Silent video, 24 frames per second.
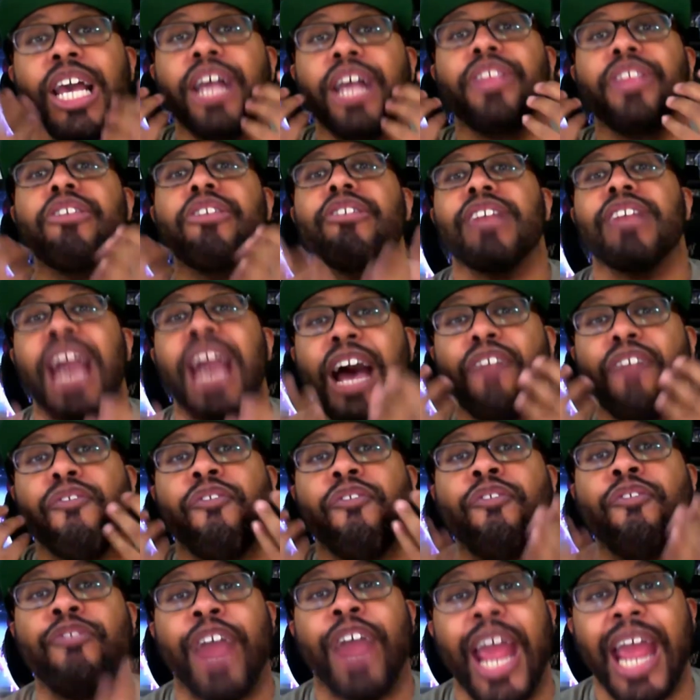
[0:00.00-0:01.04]
They're not
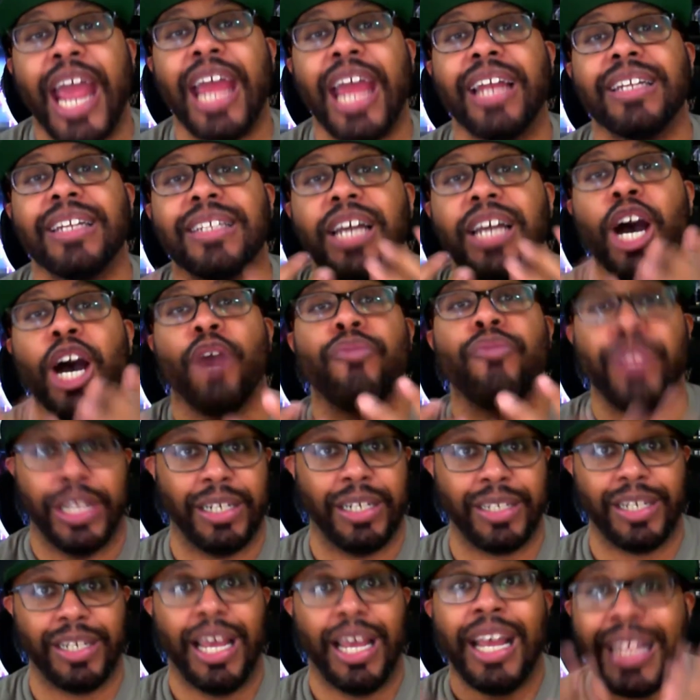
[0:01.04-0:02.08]
fans of
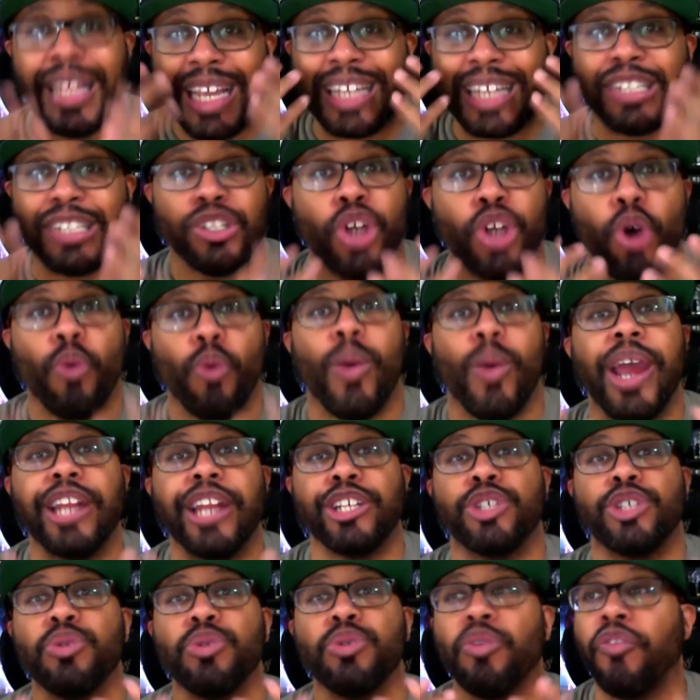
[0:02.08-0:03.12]
this. There's no way
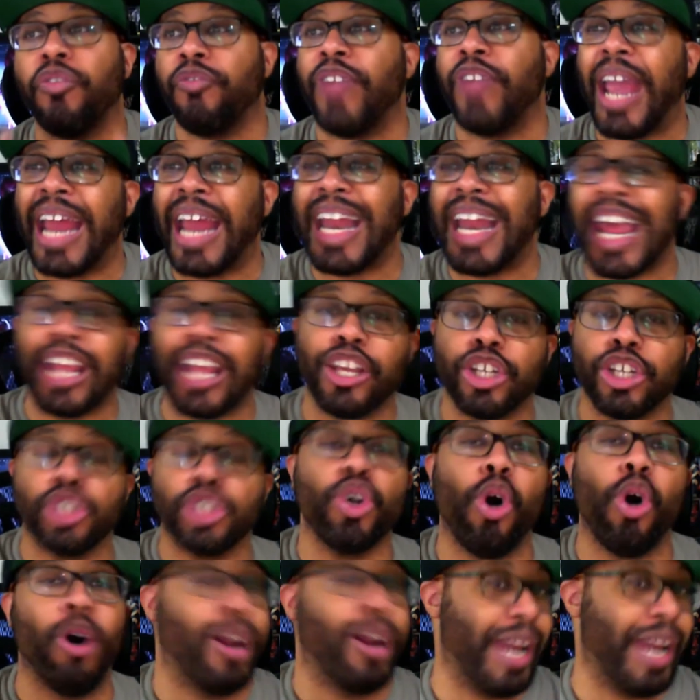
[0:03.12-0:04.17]
that you offend and you
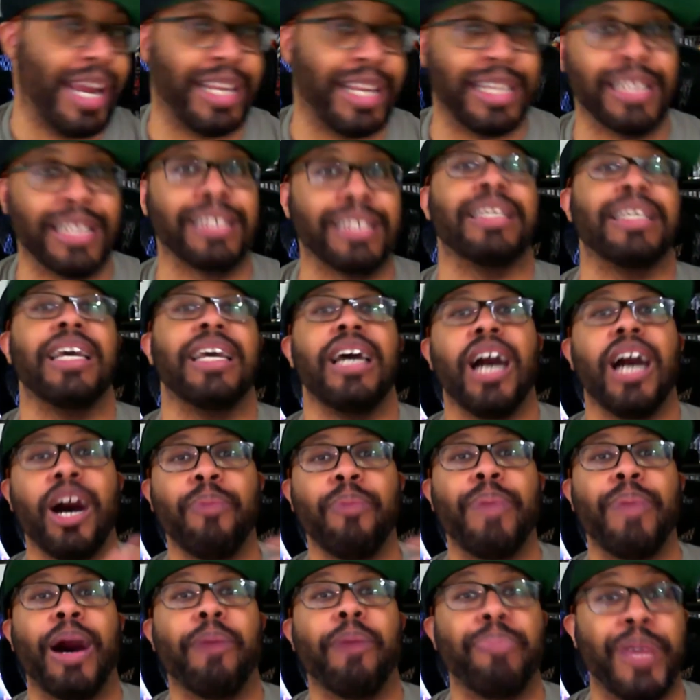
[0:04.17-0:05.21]
talk like this
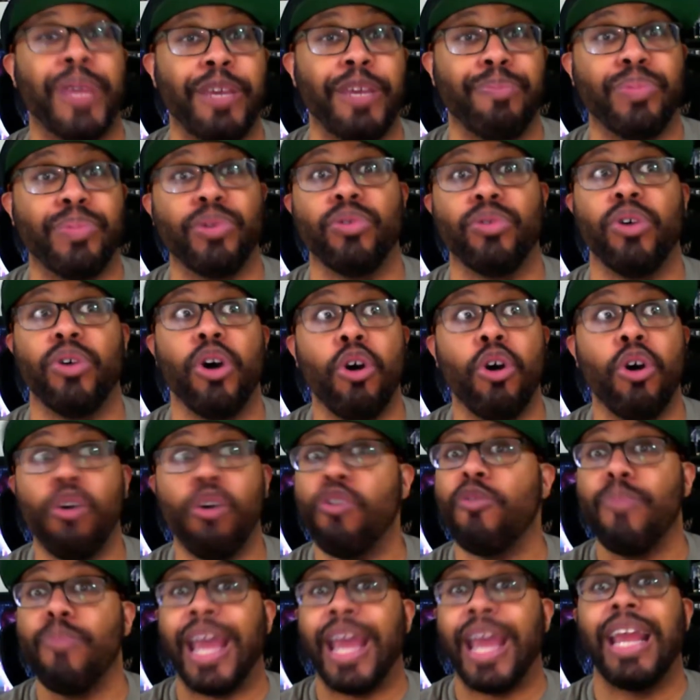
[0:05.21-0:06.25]
about people
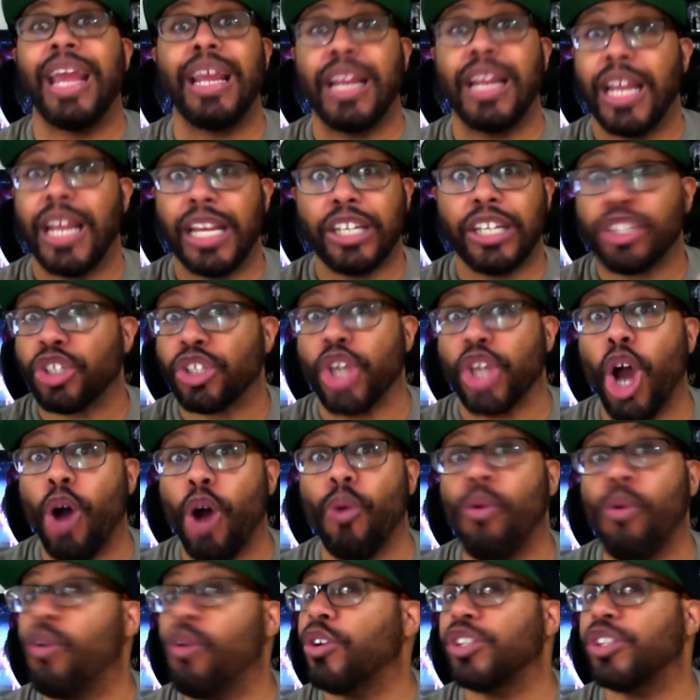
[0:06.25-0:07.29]
who made Star
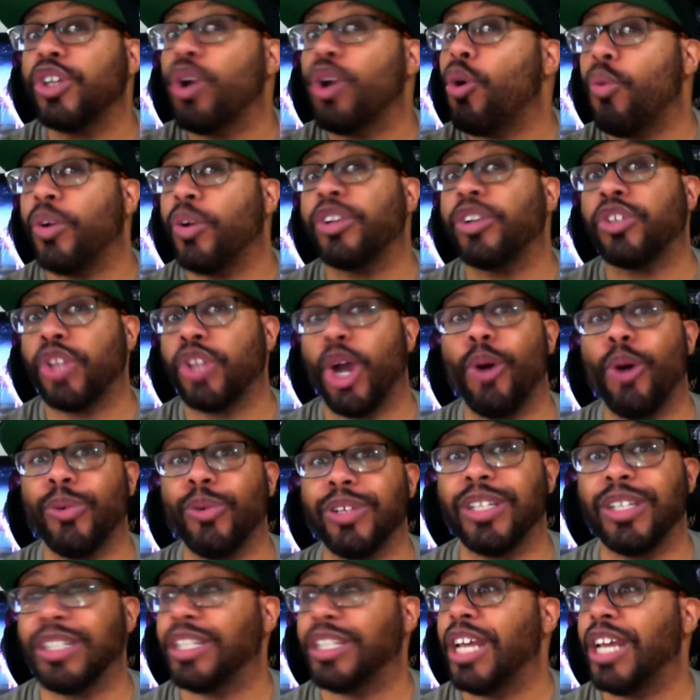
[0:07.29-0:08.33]
Wars what Star
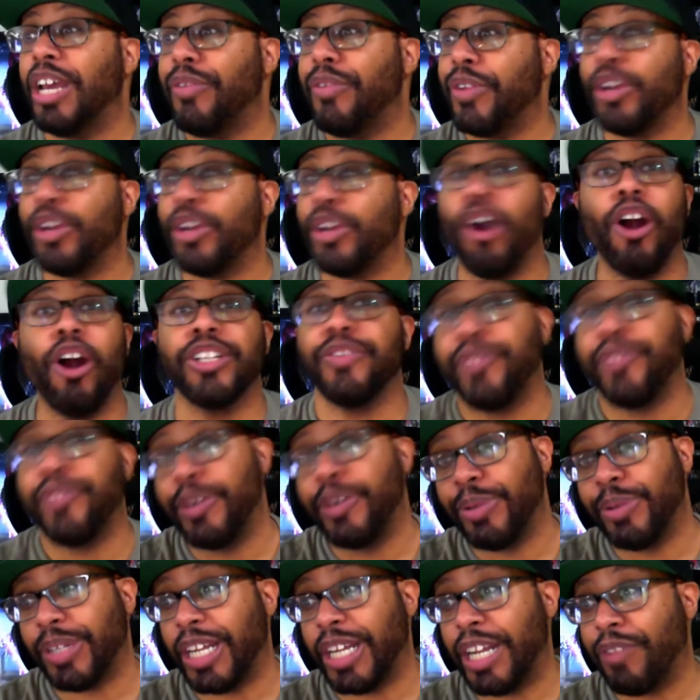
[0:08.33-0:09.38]
is. Regardless if he
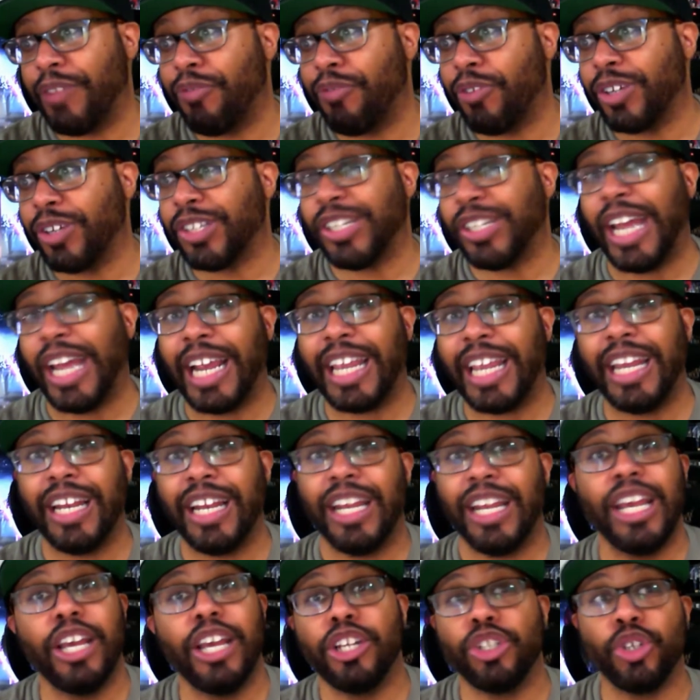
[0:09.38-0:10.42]
was in it for a second,
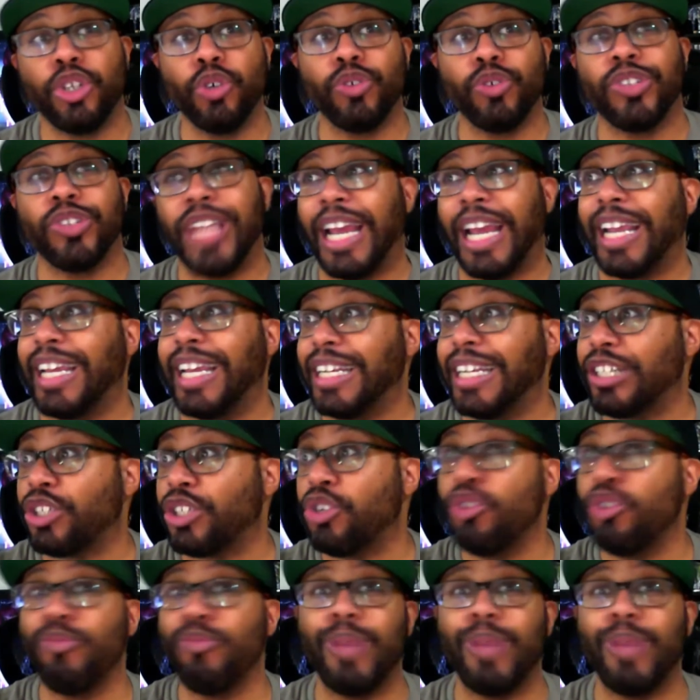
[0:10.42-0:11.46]
two seconds,
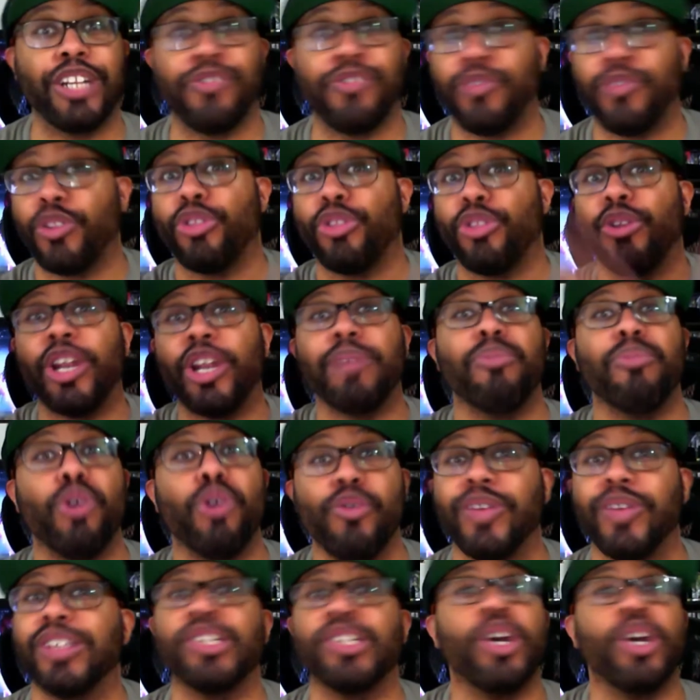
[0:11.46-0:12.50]
two minutes, for three
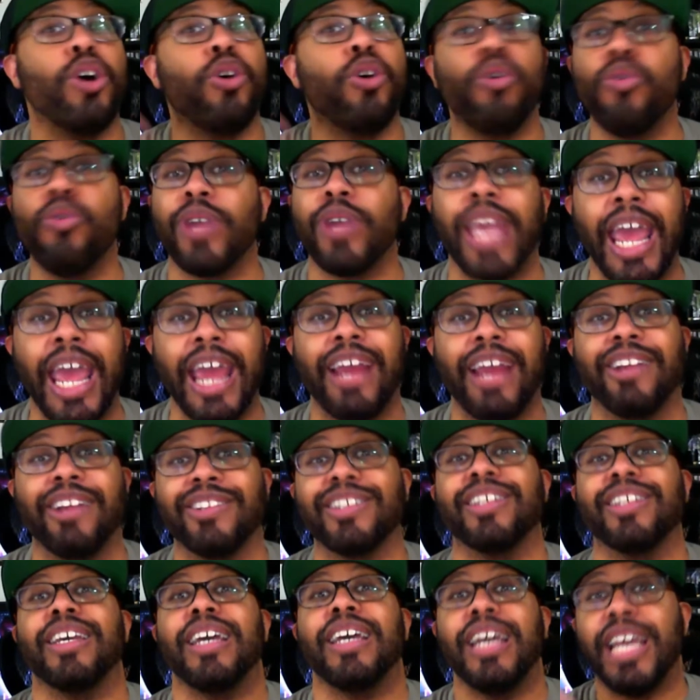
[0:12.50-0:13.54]
movies, who
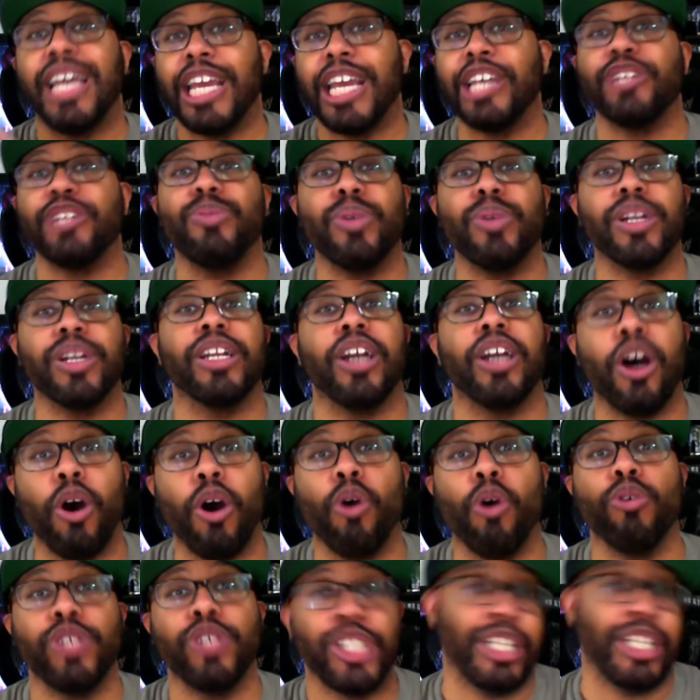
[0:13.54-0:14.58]
cares? He's one of the
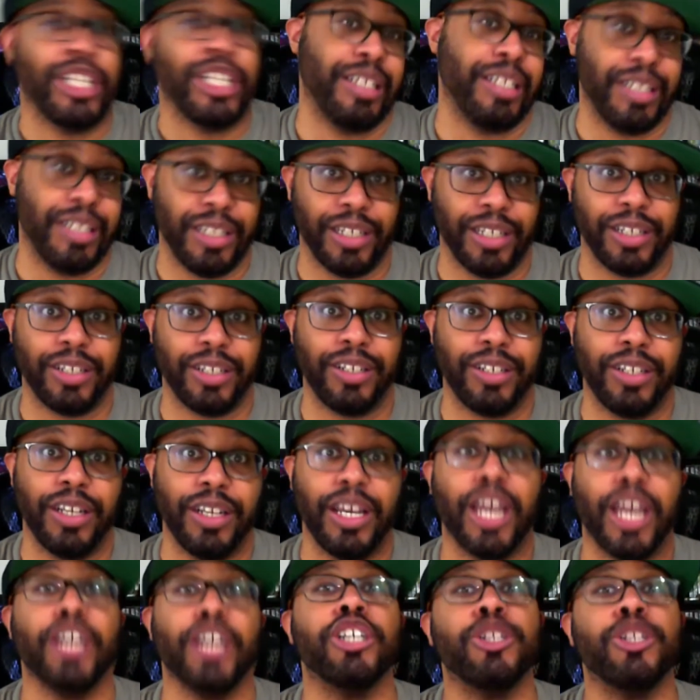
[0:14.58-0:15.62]
OGs of this.
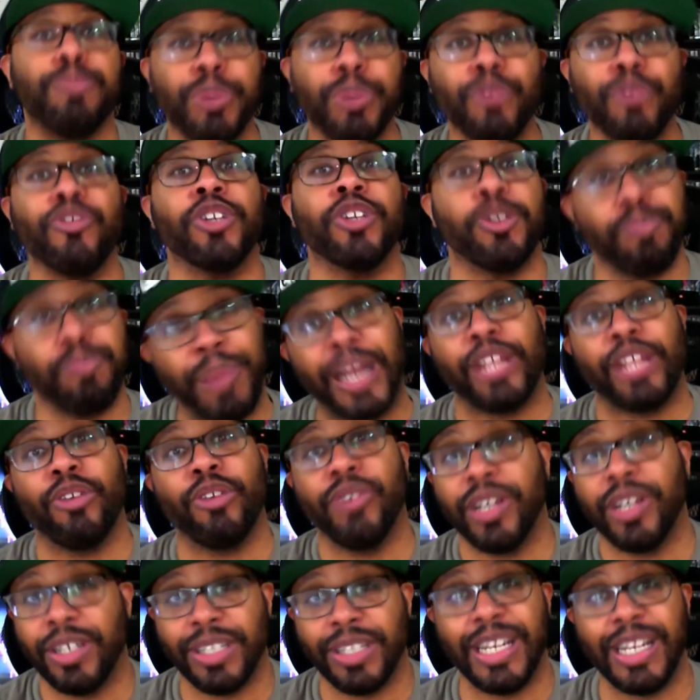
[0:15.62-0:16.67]
And you should put respect
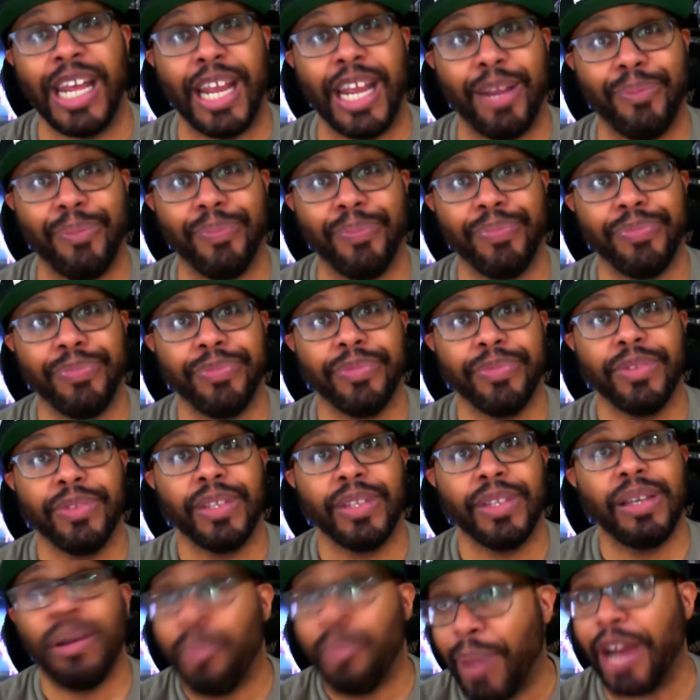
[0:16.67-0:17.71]
on his name.
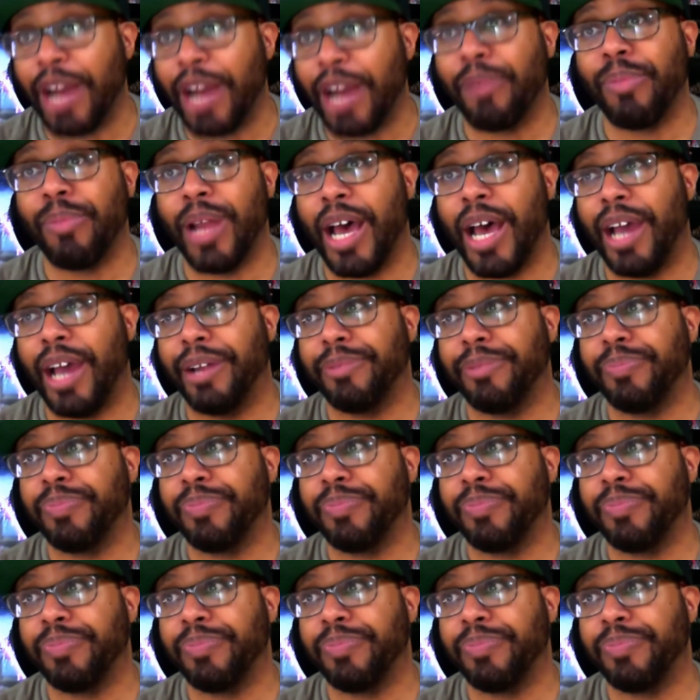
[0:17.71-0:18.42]
Bottom line.